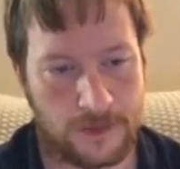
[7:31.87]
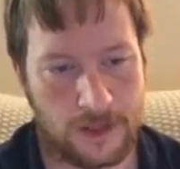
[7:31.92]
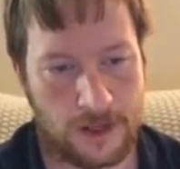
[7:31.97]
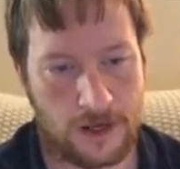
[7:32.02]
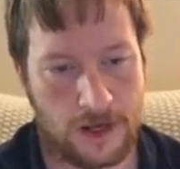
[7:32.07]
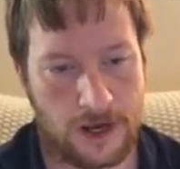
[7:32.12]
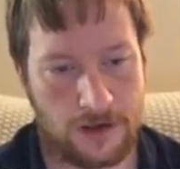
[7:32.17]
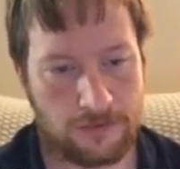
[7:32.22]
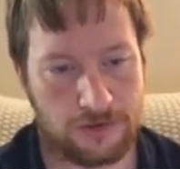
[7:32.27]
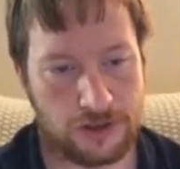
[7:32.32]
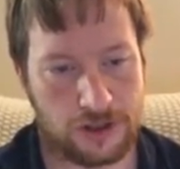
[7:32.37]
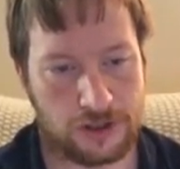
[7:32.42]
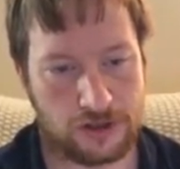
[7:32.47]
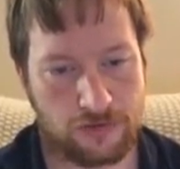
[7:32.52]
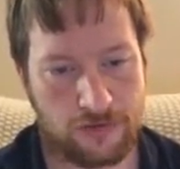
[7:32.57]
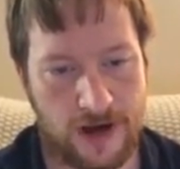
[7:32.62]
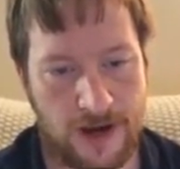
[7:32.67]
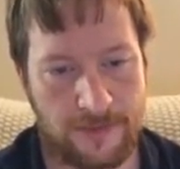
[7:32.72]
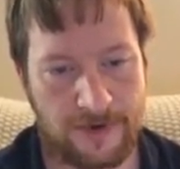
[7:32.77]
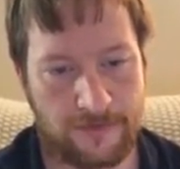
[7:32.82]
I would just
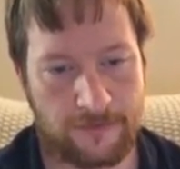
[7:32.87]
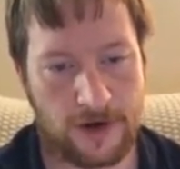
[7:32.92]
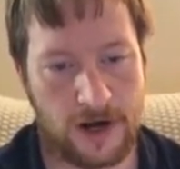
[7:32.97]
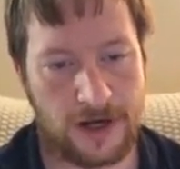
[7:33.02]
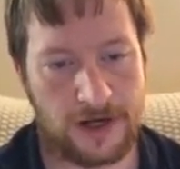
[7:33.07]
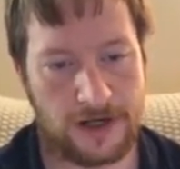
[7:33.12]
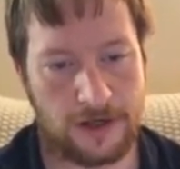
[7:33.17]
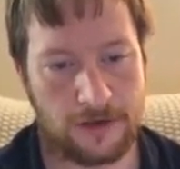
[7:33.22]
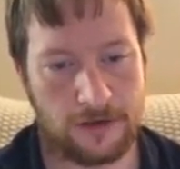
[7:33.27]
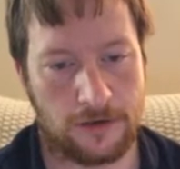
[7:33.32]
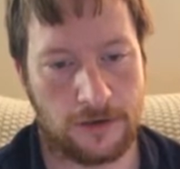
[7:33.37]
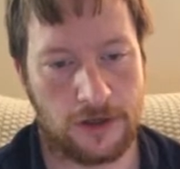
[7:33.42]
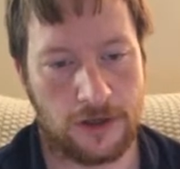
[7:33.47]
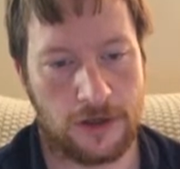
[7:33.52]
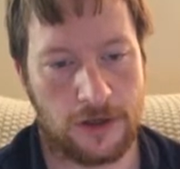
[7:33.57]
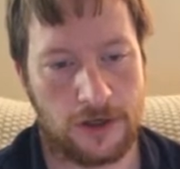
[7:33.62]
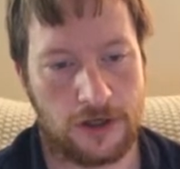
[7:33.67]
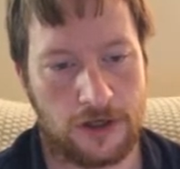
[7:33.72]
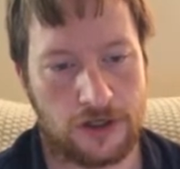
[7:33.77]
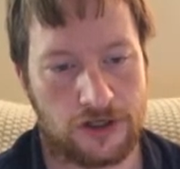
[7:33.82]
grab it right here.
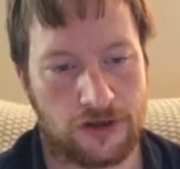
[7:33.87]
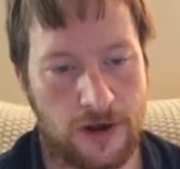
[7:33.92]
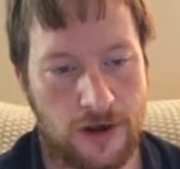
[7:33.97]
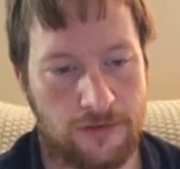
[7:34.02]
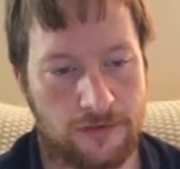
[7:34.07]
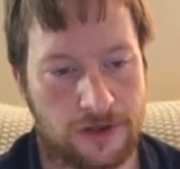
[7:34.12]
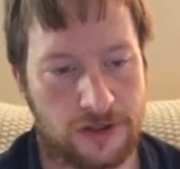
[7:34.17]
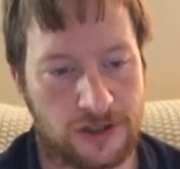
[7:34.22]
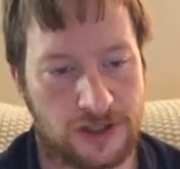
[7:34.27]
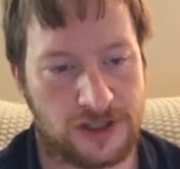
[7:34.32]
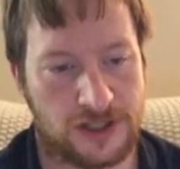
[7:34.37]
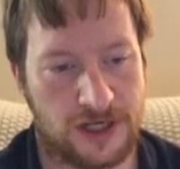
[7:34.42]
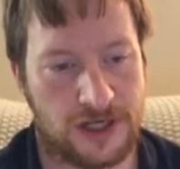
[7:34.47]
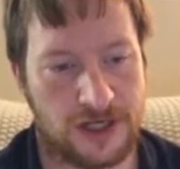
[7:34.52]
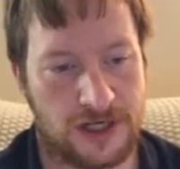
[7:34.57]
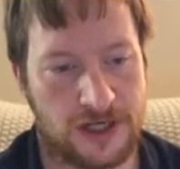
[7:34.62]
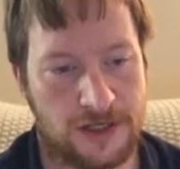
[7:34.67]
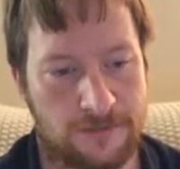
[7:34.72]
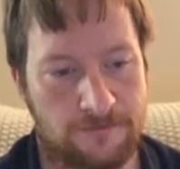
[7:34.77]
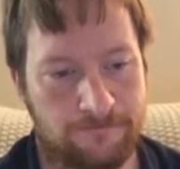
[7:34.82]
So I would just
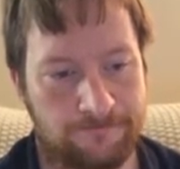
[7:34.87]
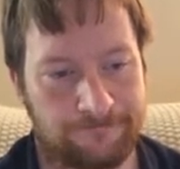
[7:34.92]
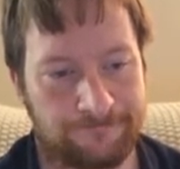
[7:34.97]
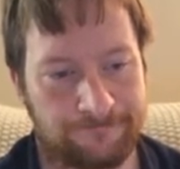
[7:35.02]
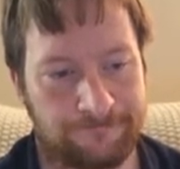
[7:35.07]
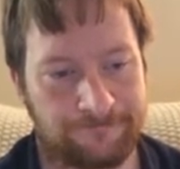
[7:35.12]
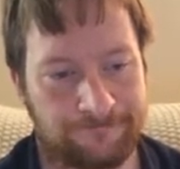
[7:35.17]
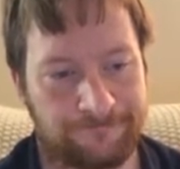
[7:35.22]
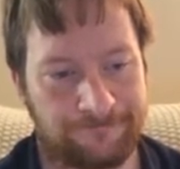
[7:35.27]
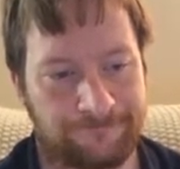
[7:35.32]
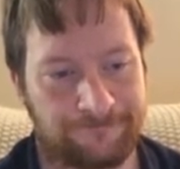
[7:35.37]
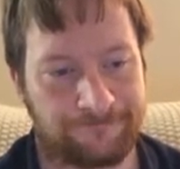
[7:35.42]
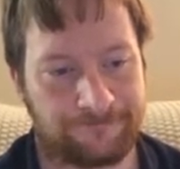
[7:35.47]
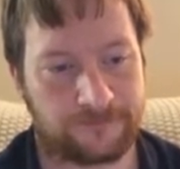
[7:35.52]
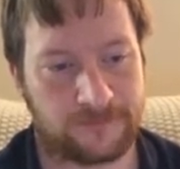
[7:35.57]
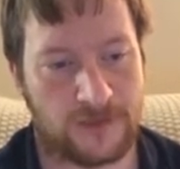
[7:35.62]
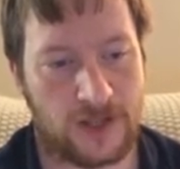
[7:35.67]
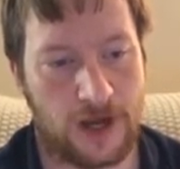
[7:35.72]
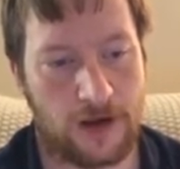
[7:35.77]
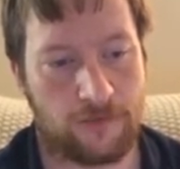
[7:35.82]
say,
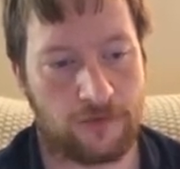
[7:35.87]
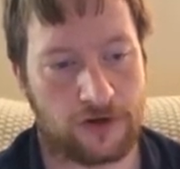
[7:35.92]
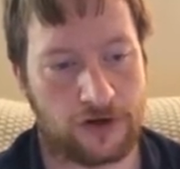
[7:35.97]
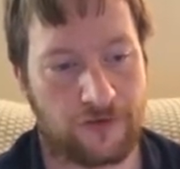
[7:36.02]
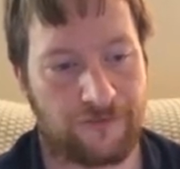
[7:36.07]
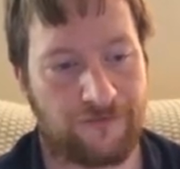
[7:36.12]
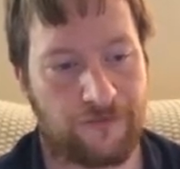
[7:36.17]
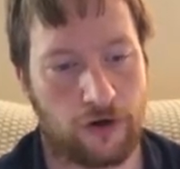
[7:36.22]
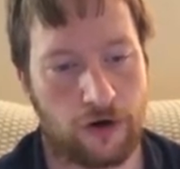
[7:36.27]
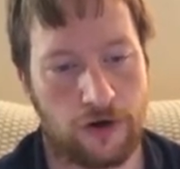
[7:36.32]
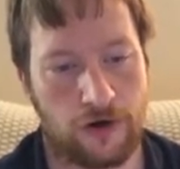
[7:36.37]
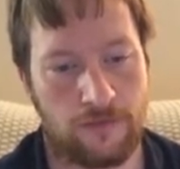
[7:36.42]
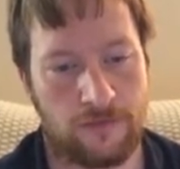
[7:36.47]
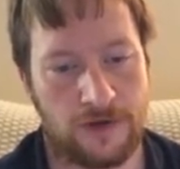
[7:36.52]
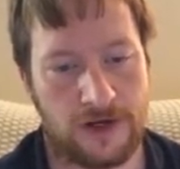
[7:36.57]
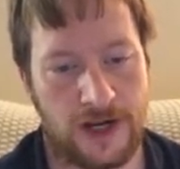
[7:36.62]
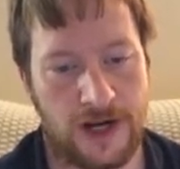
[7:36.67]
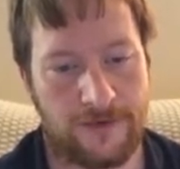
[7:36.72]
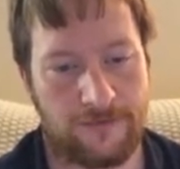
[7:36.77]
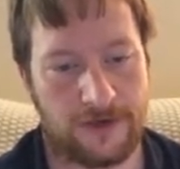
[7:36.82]
I would confirm
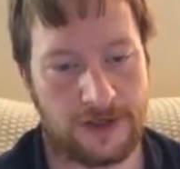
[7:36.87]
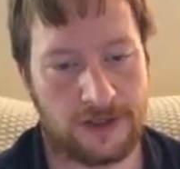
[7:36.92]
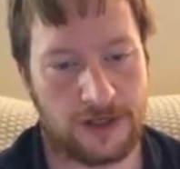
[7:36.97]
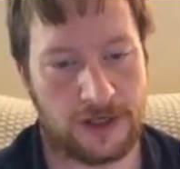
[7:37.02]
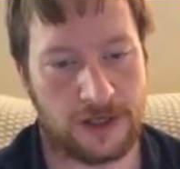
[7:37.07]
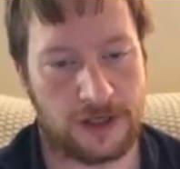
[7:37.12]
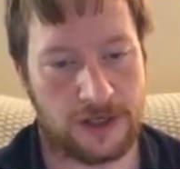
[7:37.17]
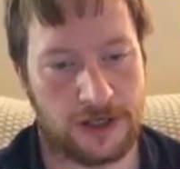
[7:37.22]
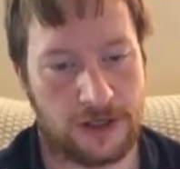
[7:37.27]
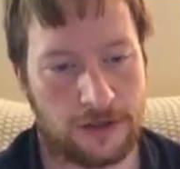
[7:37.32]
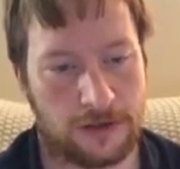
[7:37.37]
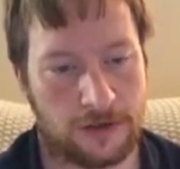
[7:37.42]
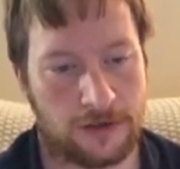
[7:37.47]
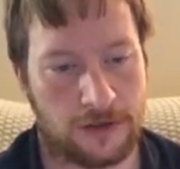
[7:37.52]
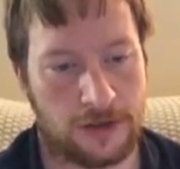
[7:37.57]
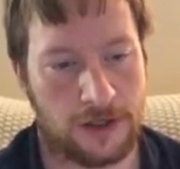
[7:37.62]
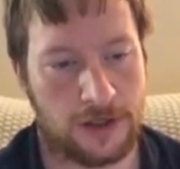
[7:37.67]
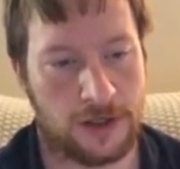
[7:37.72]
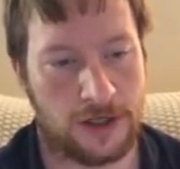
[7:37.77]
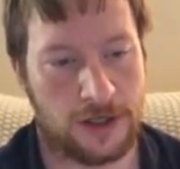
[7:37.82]
everything here,
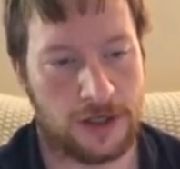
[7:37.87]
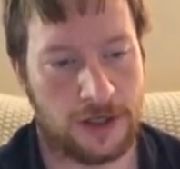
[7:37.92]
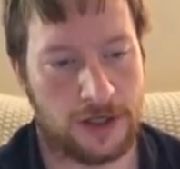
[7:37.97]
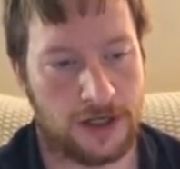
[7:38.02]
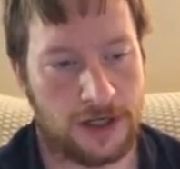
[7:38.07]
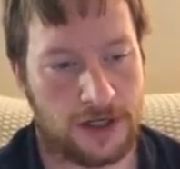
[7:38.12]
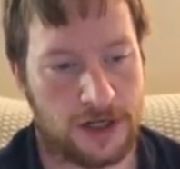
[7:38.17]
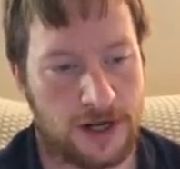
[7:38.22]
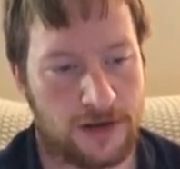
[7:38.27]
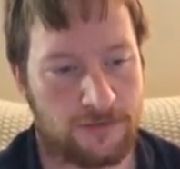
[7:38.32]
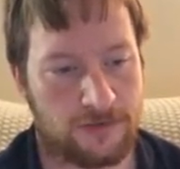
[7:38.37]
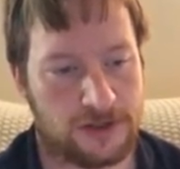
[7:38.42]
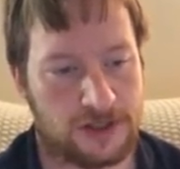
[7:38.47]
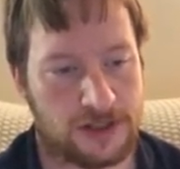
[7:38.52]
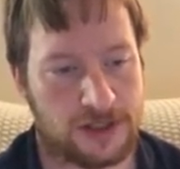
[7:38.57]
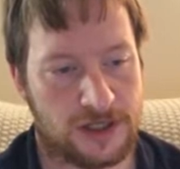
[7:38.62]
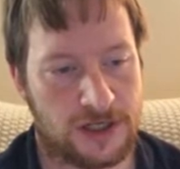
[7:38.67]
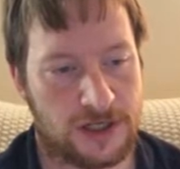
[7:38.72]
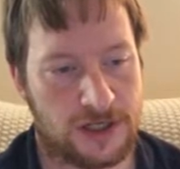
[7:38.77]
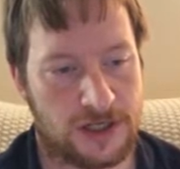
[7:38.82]
and I would
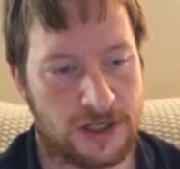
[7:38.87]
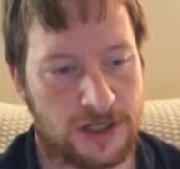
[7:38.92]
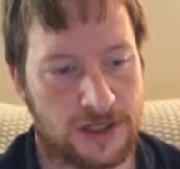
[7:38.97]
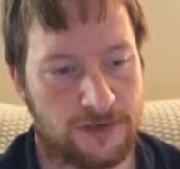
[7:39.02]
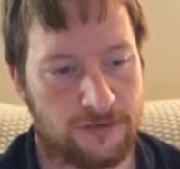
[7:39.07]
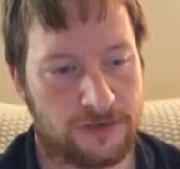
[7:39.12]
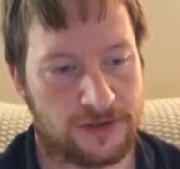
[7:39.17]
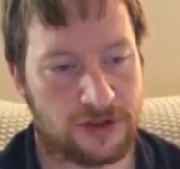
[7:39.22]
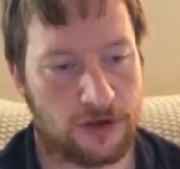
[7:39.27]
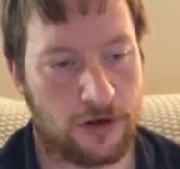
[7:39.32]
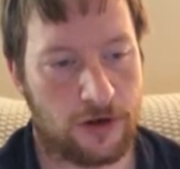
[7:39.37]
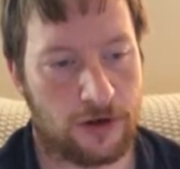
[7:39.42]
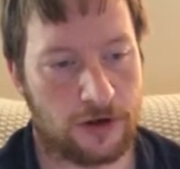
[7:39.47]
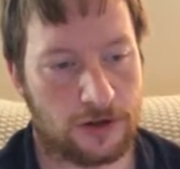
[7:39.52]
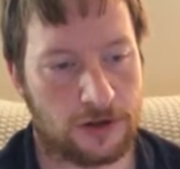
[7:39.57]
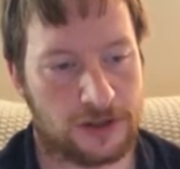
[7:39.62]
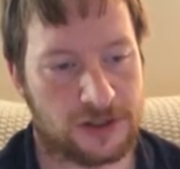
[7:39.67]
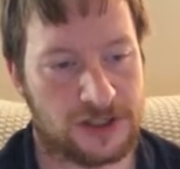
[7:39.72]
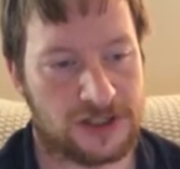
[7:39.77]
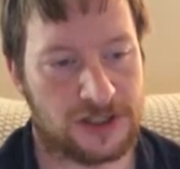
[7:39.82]
say it was
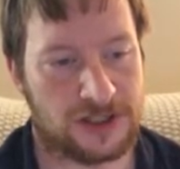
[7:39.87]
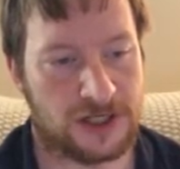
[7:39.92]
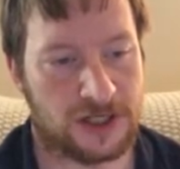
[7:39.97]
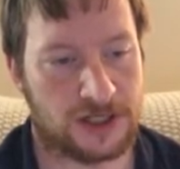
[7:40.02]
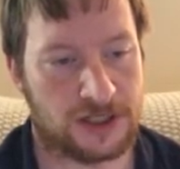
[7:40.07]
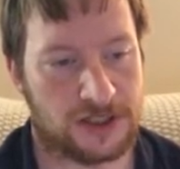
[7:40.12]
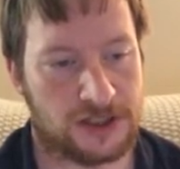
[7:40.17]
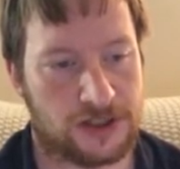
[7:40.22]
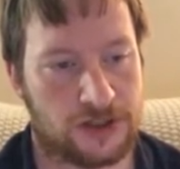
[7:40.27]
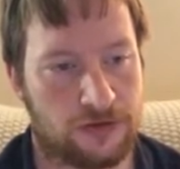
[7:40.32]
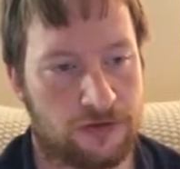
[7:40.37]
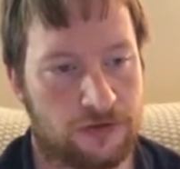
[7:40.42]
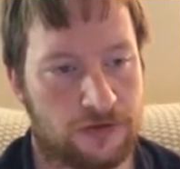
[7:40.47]
August 6,